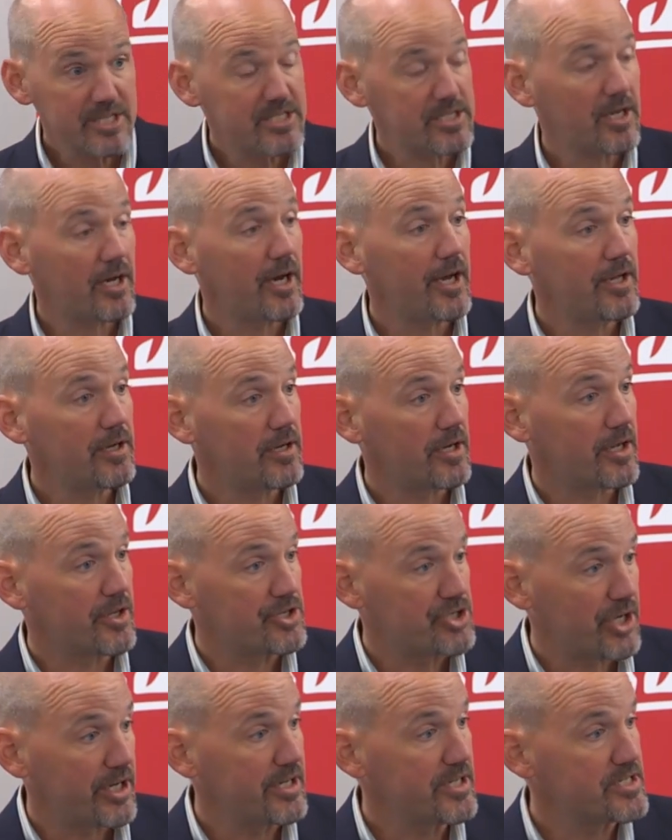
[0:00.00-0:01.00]
side, uh, the
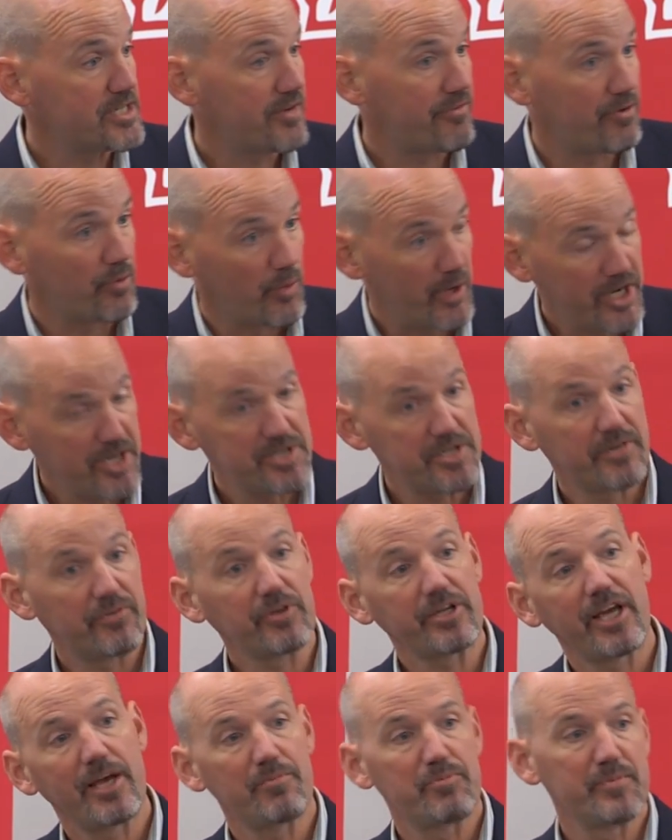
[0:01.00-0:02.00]
Chinese have a range of
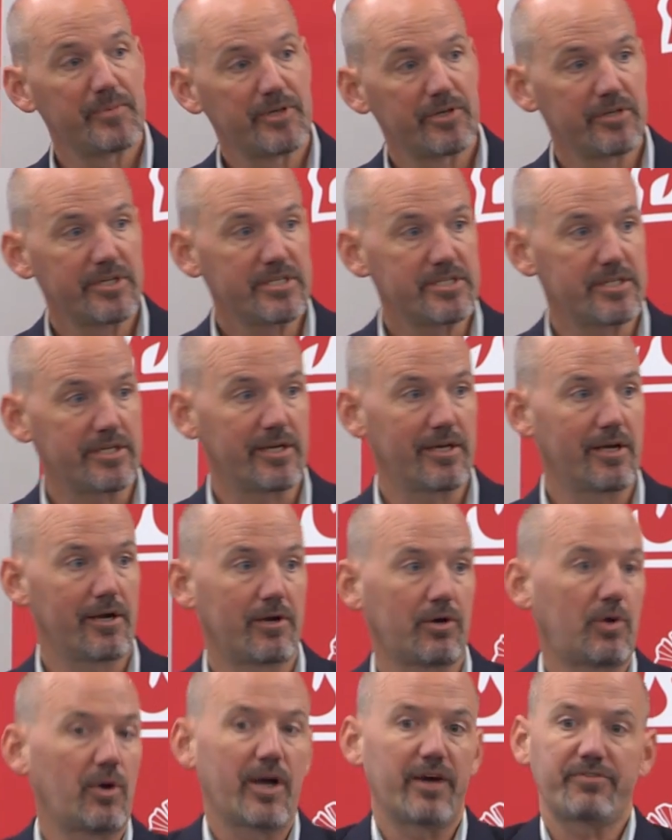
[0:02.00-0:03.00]
different capabilities. The
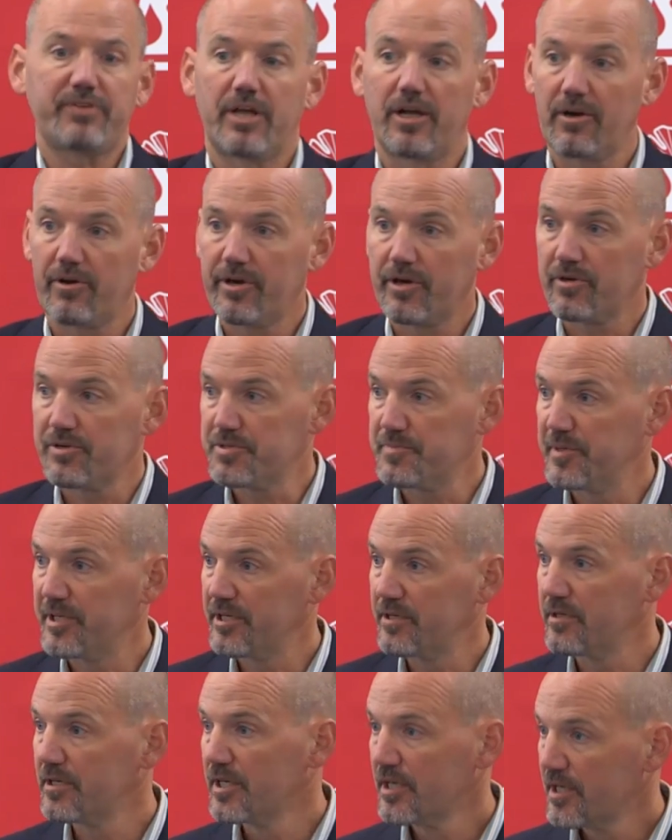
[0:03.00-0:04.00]
aircraft carrier has
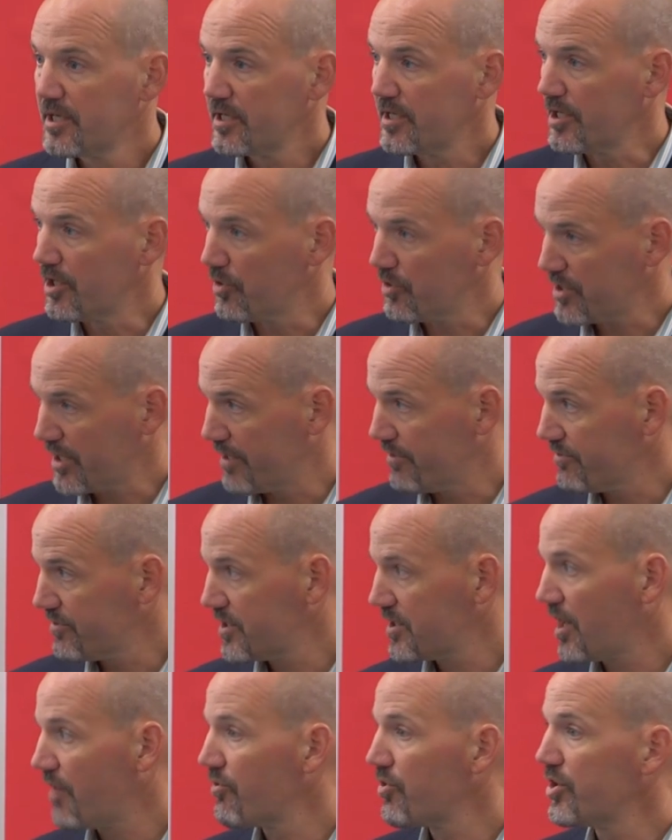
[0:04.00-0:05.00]
been you know, kind of
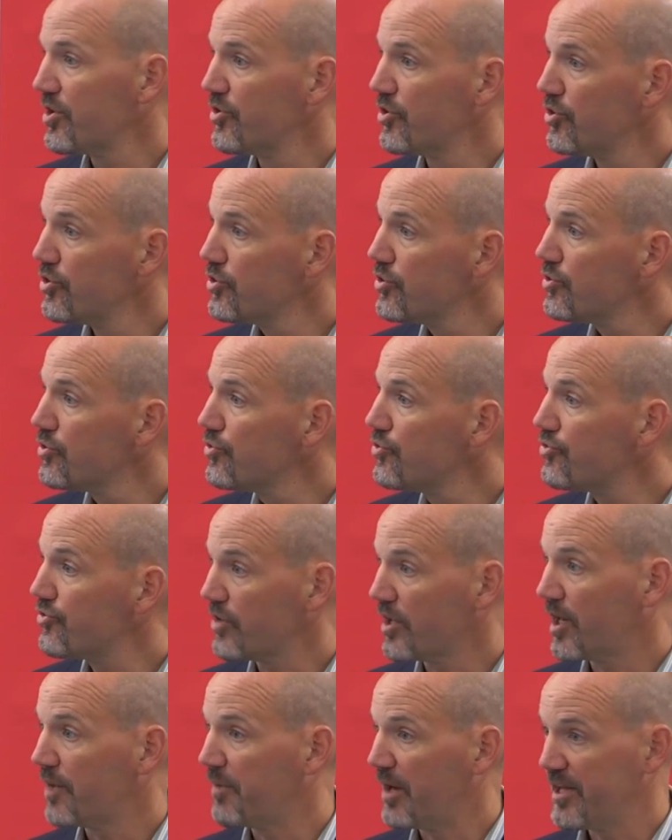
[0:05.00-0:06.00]
covered in the news.
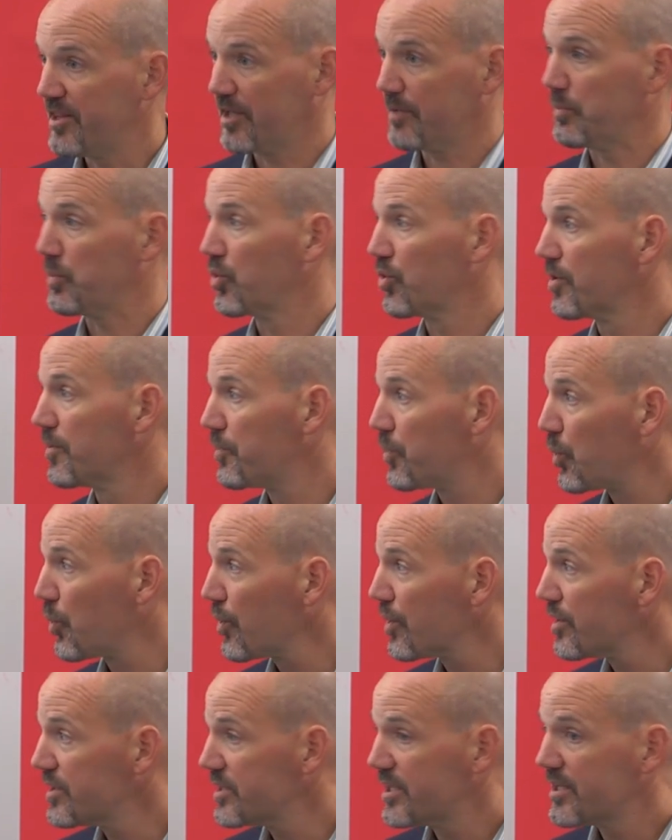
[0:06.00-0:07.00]
Um, I think more
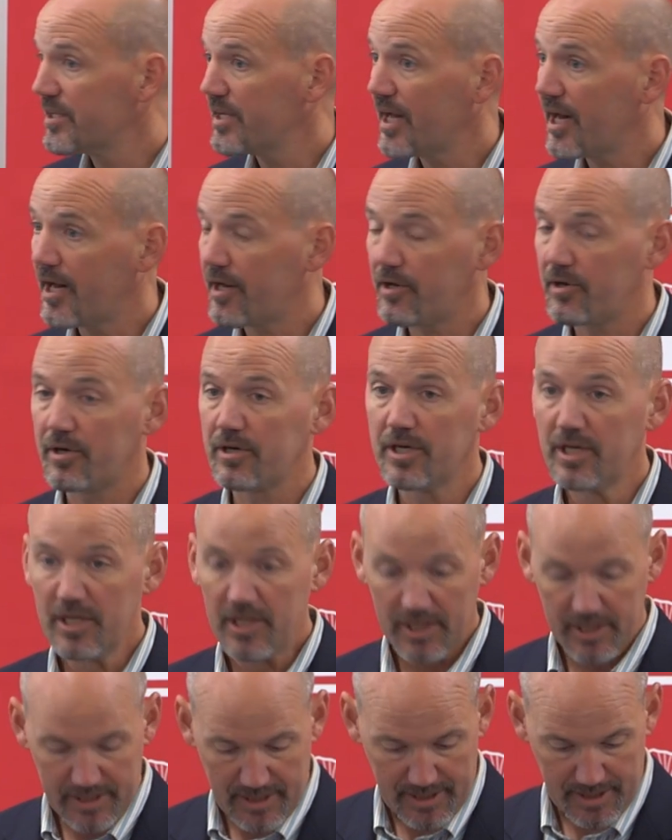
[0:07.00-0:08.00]
important than that are
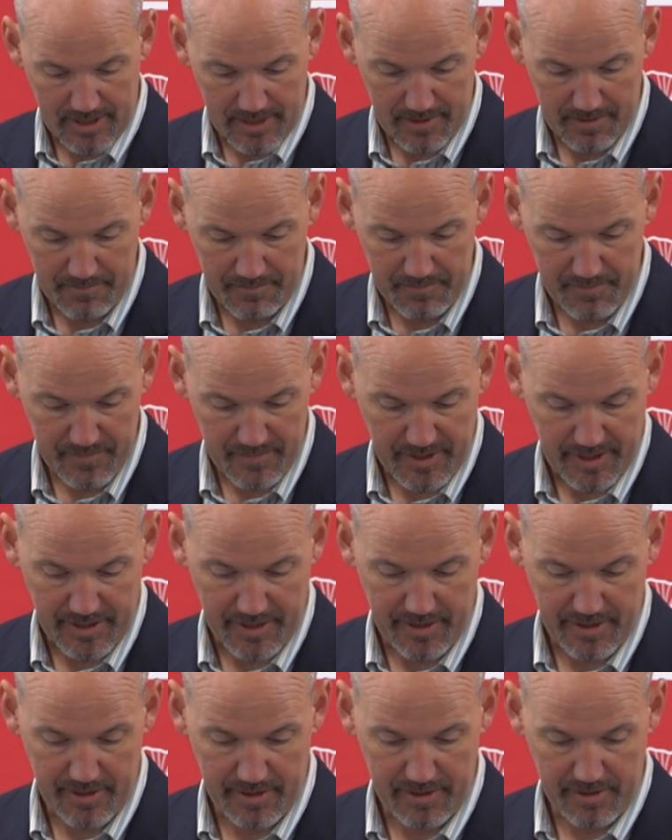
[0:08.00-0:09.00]
um,
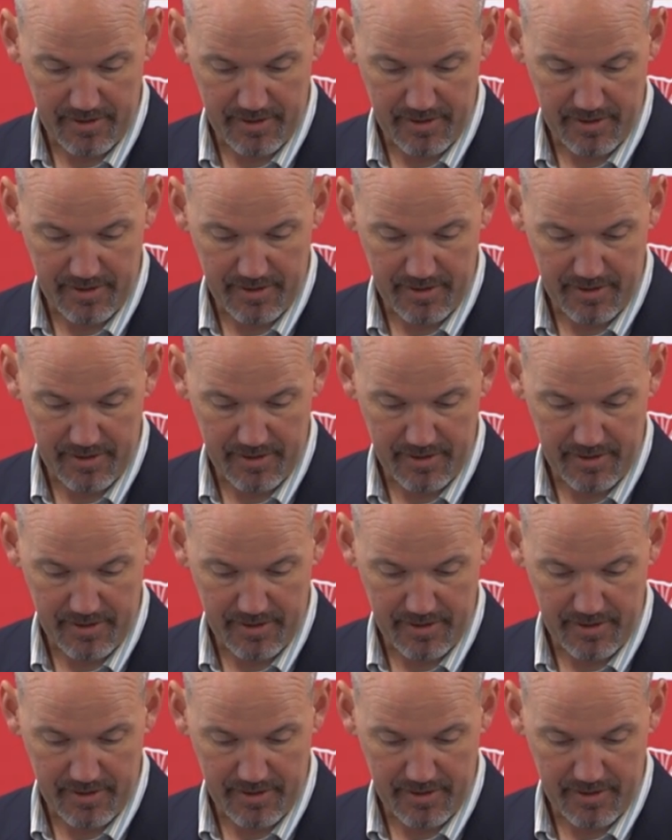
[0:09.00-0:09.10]
uh, the,